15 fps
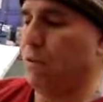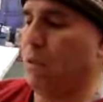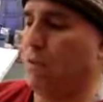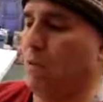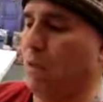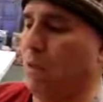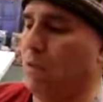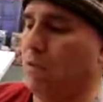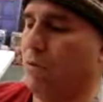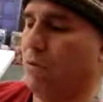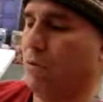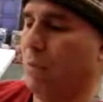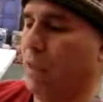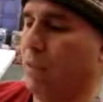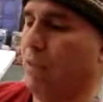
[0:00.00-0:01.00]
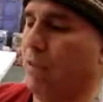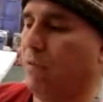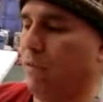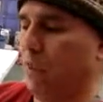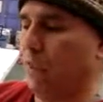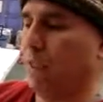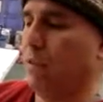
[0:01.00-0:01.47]
as well as the romantic
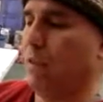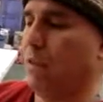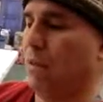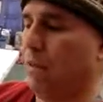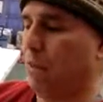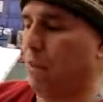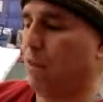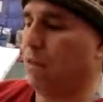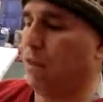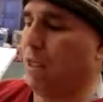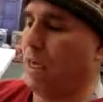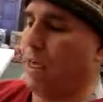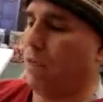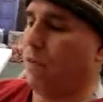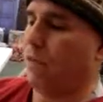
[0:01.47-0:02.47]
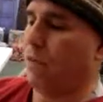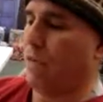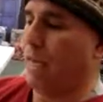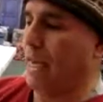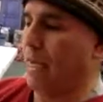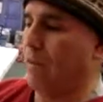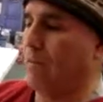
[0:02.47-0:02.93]
feelings and longings she has for the
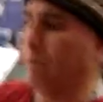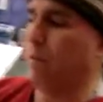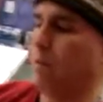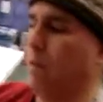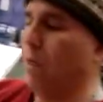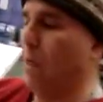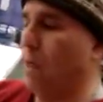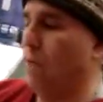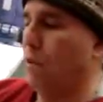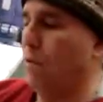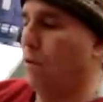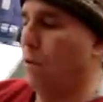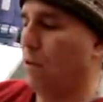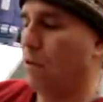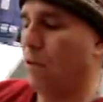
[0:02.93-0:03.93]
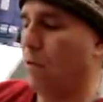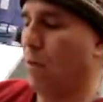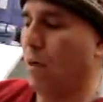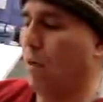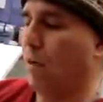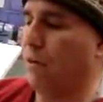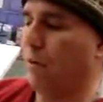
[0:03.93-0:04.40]
handsome young
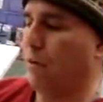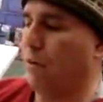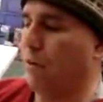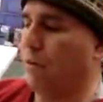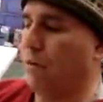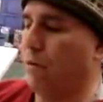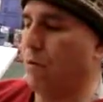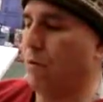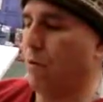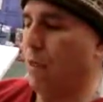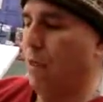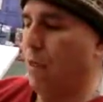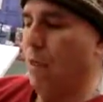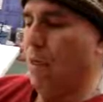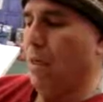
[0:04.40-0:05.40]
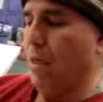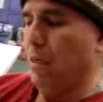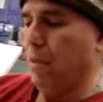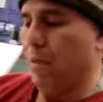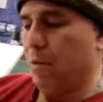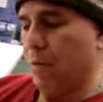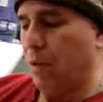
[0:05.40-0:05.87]
squad leader of her group.
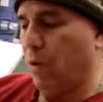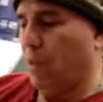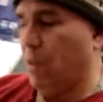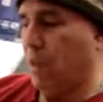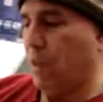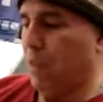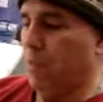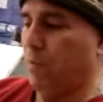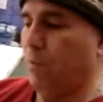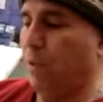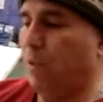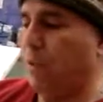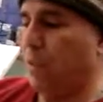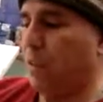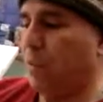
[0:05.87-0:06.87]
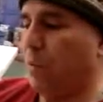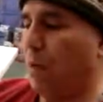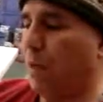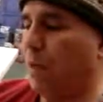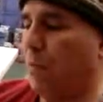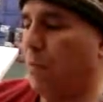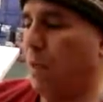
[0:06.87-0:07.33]
As briefly as
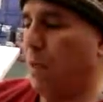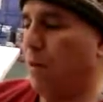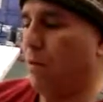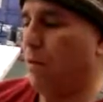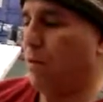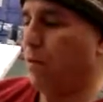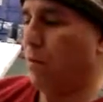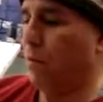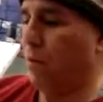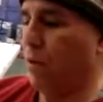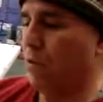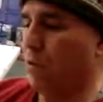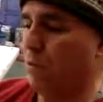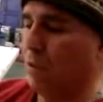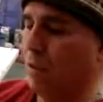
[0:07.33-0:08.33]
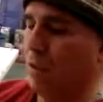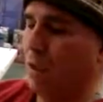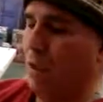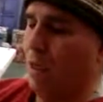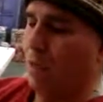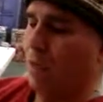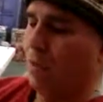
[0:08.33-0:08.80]
possible, how would you summarize your book?
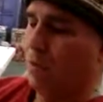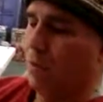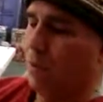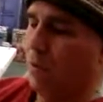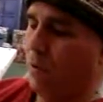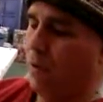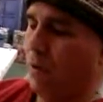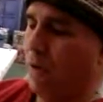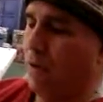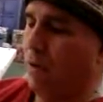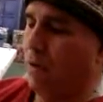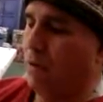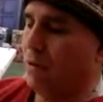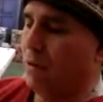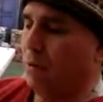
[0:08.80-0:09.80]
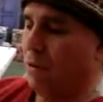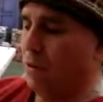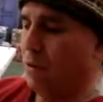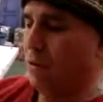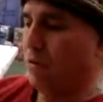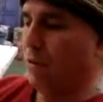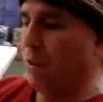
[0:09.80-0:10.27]
Sparrow Diaries is a
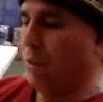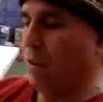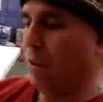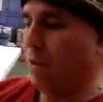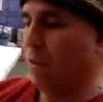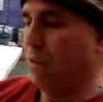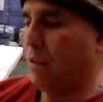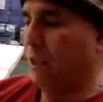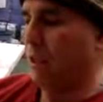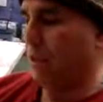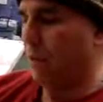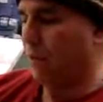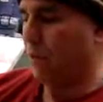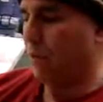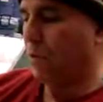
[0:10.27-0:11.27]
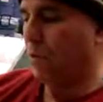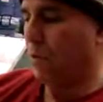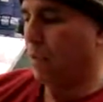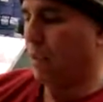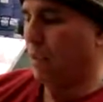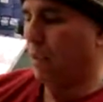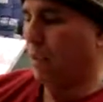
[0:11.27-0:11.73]
mystery tucked inside a love
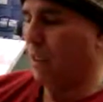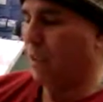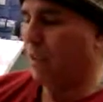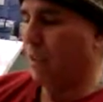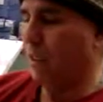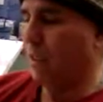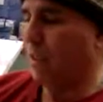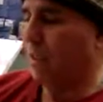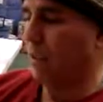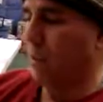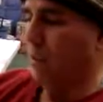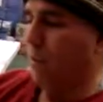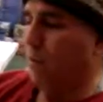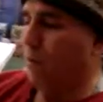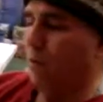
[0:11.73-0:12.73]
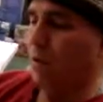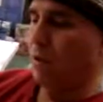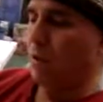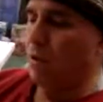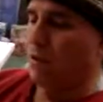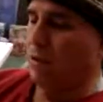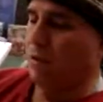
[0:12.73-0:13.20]
story that takes place
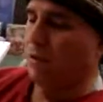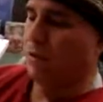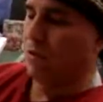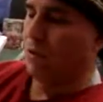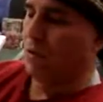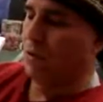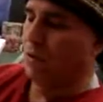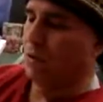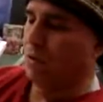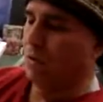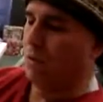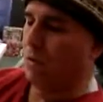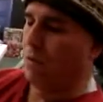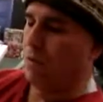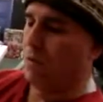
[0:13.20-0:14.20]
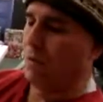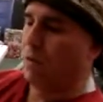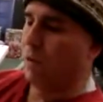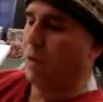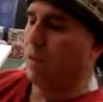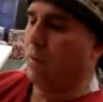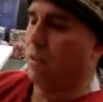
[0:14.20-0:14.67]
within a series of war stories
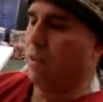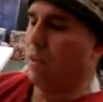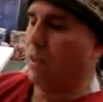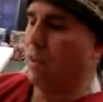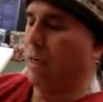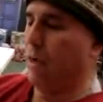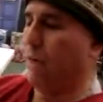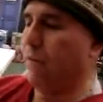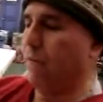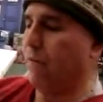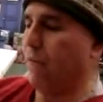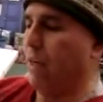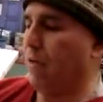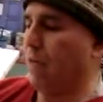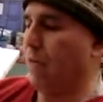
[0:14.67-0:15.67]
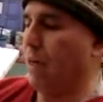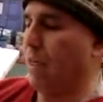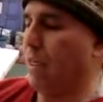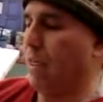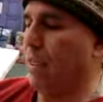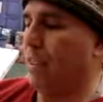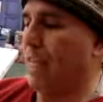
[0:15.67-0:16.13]
inspired by the diary of Anne
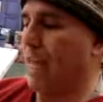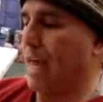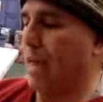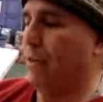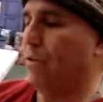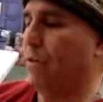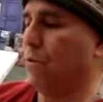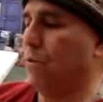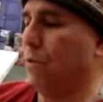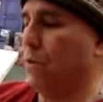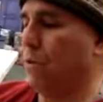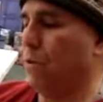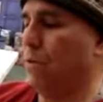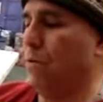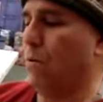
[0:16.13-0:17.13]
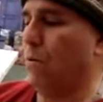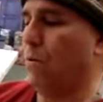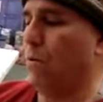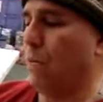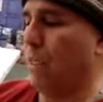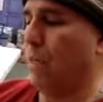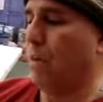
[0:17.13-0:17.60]
Frank and the actual
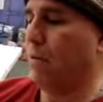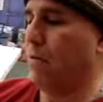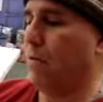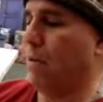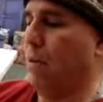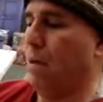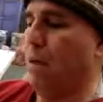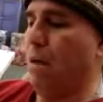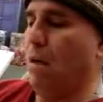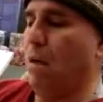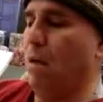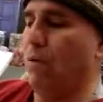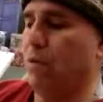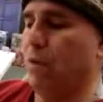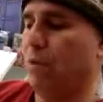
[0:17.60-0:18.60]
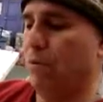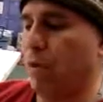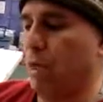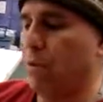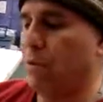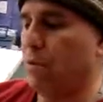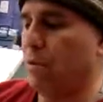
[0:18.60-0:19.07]
historical accounts of
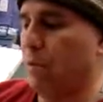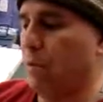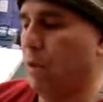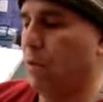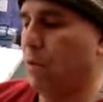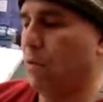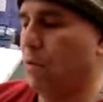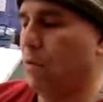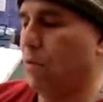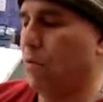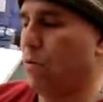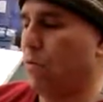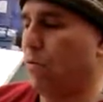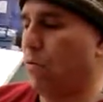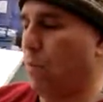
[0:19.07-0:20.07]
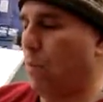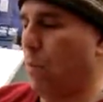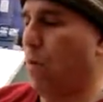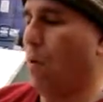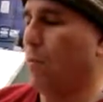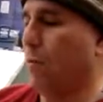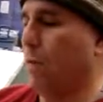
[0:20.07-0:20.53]
courageous American soldiers from
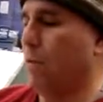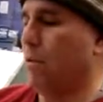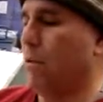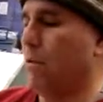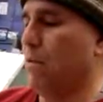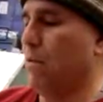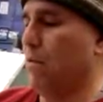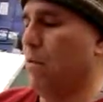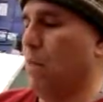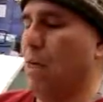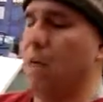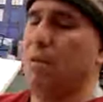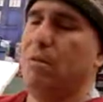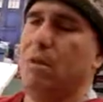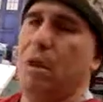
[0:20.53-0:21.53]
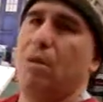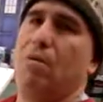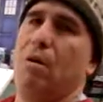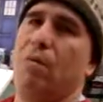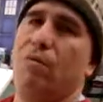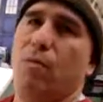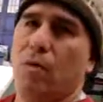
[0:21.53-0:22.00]
all branches of the United States
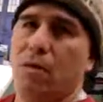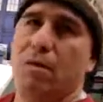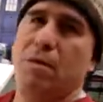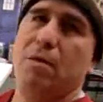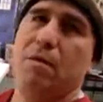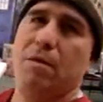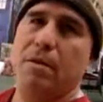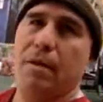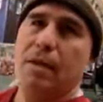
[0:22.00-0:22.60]
Armed Forces.